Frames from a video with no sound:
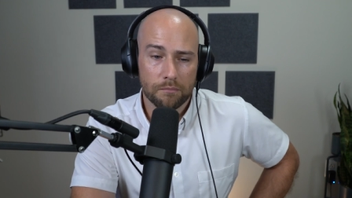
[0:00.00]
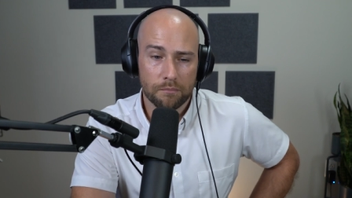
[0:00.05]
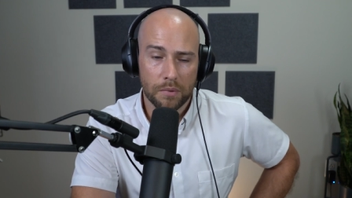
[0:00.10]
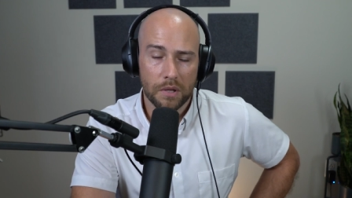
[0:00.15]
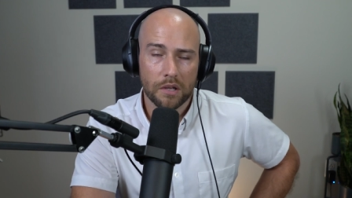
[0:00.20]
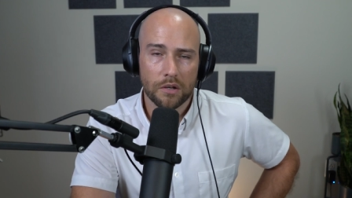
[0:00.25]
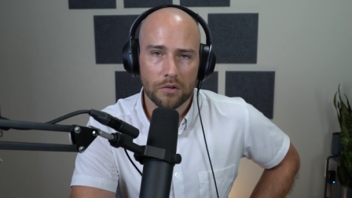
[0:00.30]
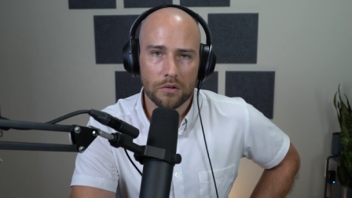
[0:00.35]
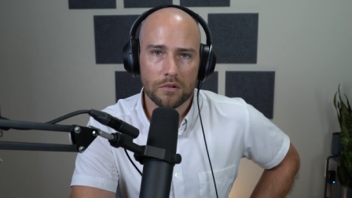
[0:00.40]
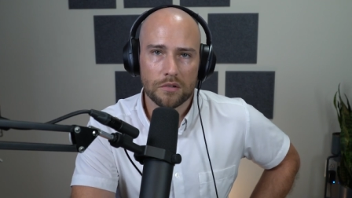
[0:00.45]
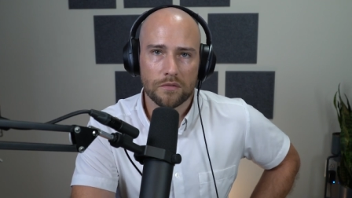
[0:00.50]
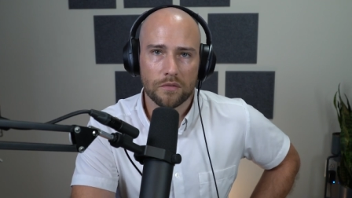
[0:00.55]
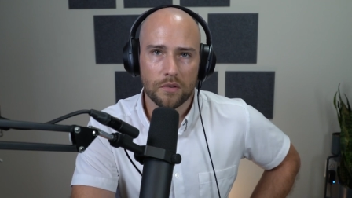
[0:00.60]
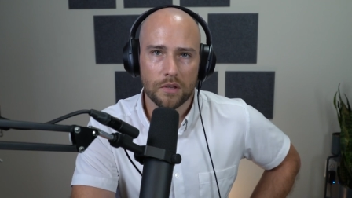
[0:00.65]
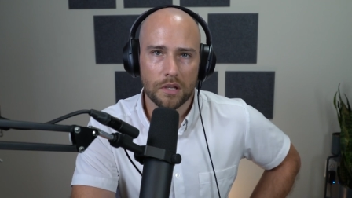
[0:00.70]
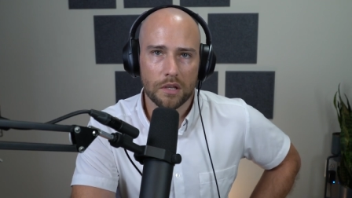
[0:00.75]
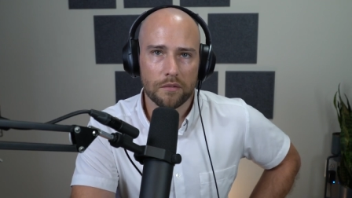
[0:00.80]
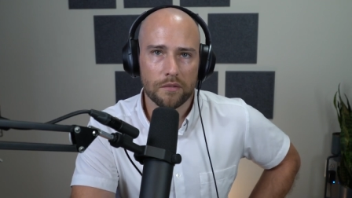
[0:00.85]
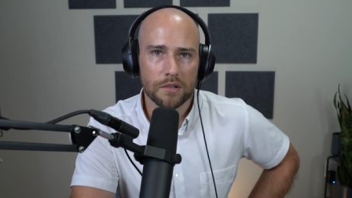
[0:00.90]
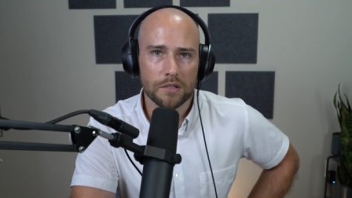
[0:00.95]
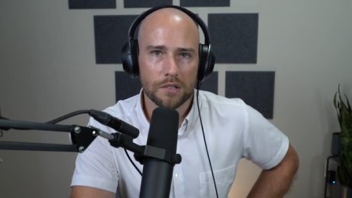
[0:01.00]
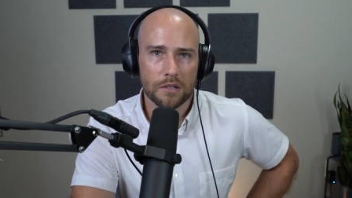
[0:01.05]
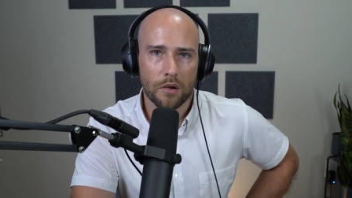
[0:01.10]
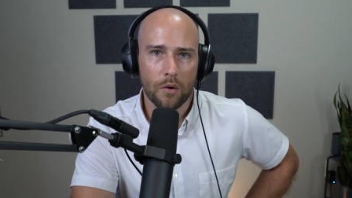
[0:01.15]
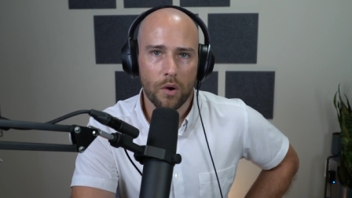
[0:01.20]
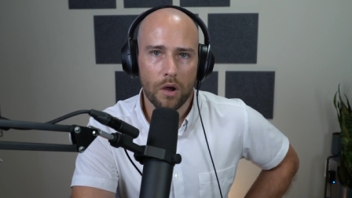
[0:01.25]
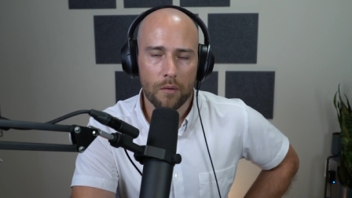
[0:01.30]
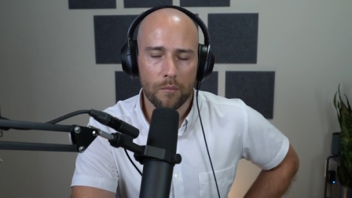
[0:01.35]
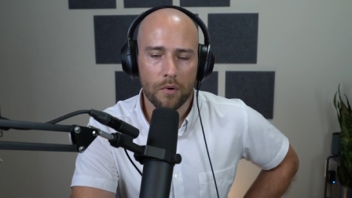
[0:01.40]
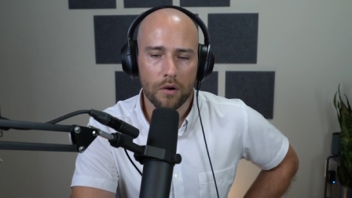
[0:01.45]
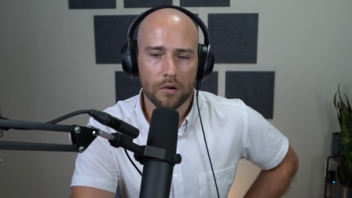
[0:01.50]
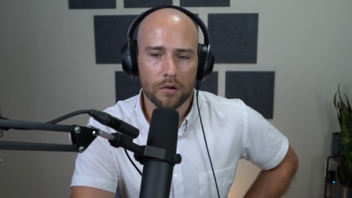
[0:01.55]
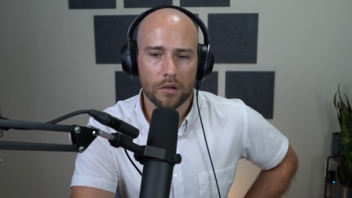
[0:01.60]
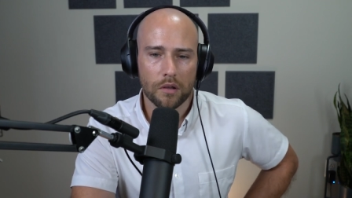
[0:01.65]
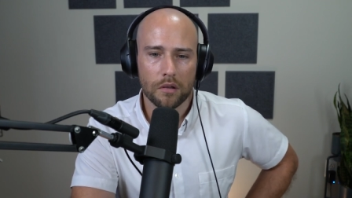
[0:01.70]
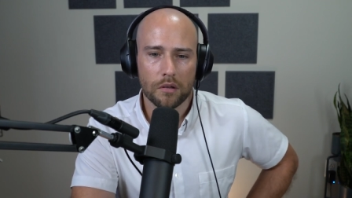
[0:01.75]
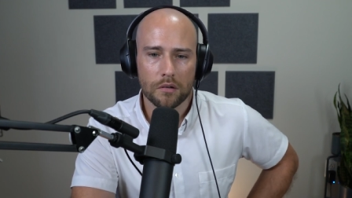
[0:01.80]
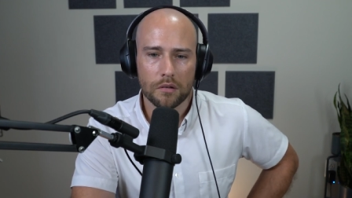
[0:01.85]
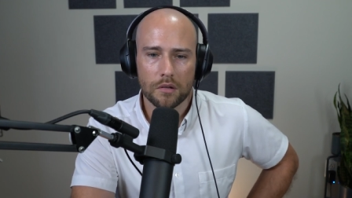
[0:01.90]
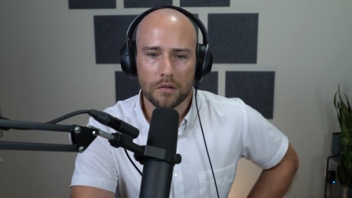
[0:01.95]
big news for the EVTOL
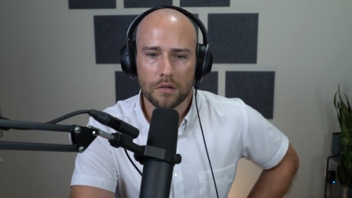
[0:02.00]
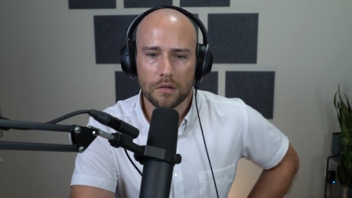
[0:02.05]
market.